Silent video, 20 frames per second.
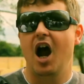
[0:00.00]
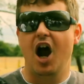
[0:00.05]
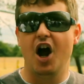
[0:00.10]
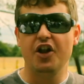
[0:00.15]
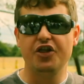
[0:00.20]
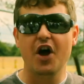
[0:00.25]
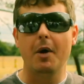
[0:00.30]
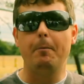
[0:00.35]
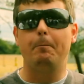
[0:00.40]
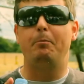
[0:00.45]

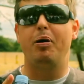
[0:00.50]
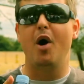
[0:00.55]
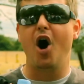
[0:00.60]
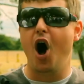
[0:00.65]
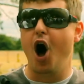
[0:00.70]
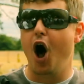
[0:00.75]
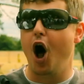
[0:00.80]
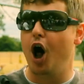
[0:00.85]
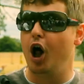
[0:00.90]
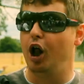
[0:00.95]
and that
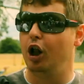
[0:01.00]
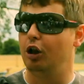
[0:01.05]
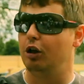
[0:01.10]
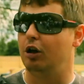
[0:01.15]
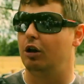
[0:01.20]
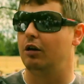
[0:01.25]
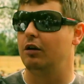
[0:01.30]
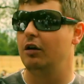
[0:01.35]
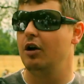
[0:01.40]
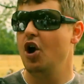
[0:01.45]

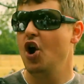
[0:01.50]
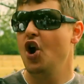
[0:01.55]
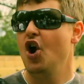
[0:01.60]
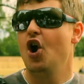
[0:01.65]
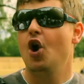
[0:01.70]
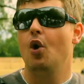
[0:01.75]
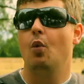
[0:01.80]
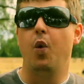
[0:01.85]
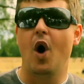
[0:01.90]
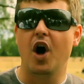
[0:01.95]
Paul
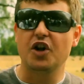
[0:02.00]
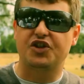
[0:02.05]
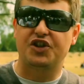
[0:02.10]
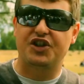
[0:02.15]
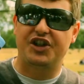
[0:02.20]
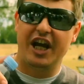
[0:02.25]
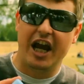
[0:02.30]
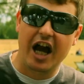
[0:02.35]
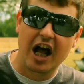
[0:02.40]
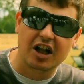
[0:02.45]
was
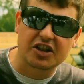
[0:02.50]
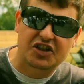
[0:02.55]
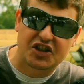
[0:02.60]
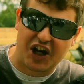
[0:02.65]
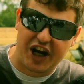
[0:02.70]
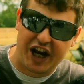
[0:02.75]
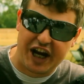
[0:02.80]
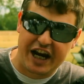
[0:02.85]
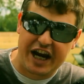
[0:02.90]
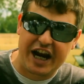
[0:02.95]

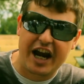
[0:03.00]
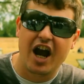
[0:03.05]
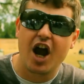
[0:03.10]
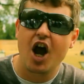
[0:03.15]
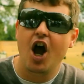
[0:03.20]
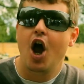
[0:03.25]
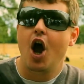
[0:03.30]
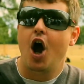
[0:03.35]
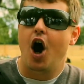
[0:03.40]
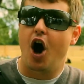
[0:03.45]
guilty
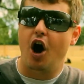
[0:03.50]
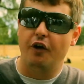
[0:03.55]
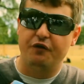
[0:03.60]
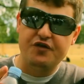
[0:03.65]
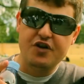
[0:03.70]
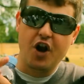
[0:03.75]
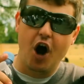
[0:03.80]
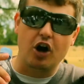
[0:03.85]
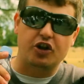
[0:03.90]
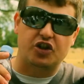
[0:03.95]
of
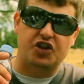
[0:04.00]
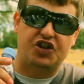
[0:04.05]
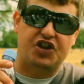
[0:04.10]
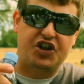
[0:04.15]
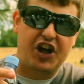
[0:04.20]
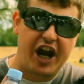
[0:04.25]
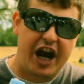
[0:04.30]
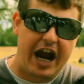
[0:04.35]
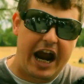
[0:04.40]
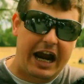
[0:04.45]
not
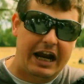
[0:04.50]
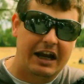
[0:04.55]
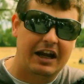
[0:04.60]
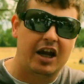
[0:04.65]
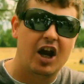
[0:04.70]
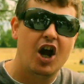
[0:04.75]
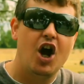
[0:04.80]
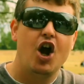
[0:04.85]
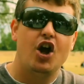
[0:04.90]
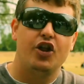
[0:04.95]
seeing
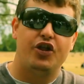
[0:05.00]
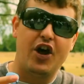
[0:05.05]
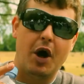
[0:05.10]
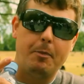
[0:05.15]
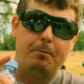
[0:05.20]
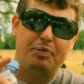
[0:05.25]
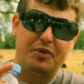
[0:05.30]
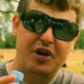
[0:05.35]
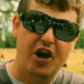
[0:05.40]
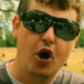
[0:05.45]
the
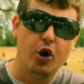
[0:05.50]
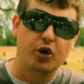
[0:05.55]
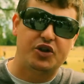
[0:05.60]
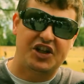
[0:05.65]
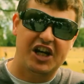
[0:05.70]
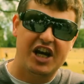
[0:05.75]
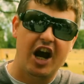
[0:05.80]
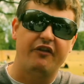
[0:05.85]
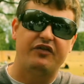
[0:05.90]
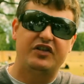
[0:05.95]

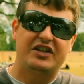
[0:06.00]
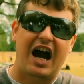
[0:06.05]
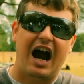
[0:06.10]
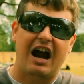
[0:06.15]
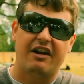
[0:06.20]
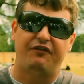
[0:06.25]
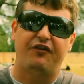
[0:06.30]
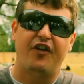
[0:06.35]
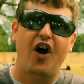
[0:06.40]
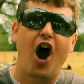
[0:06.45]
beauty of
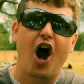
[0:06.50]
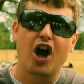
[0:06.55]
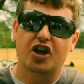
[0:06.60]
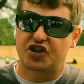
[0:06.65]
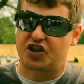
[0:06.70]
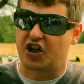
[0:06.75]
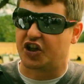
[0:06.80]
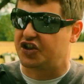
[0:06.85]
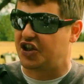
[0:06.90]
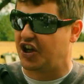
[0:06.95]

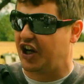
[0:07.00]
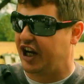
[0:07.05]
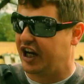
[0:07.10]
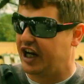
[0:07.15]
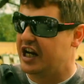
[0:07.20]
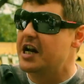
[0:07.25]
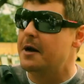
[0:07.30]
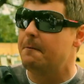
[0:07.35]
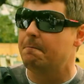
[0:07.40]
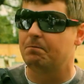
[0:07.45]

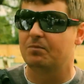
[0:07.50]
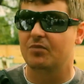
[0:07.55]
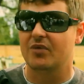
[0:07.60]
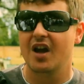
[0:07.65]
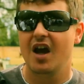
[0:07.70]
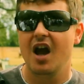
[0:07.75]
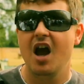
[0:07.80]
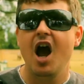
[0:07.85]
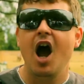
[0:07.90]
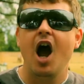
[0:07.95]
diversity
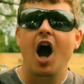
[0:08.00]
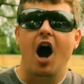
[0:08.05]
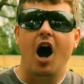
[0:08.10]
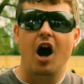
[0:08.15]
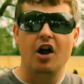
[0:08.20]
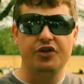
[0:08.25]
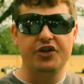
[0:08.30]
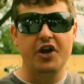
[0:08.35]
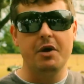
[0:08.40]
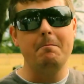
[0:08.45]

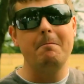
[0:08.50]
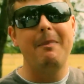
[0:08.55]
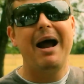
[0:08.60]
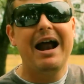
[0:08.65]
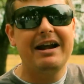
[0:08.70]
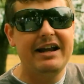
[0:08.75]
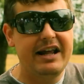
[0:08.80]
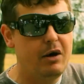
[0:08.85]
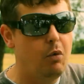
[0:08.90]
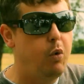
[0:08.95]
and the
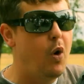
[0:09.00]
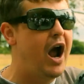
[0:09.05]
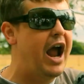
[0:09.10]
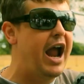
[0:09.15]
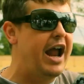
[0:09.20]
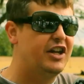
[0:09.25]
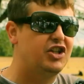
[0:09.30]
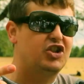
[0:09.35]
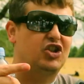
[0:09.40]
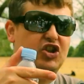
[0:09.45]
many
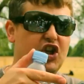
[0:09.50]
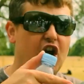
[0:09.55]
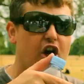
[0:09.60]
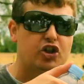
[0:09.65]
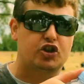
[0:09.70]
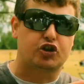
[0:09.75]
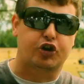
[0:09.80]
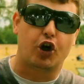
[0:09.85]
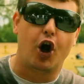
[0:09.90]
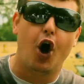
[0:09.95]
ways to
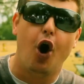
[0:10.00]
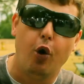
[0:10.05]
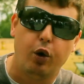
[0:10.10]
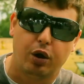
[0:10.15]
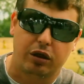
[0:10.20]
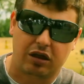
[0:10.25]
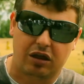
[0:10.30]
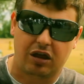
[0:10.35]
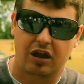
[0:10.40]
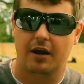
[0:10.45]

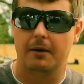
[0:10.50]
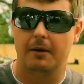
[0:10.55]
truth.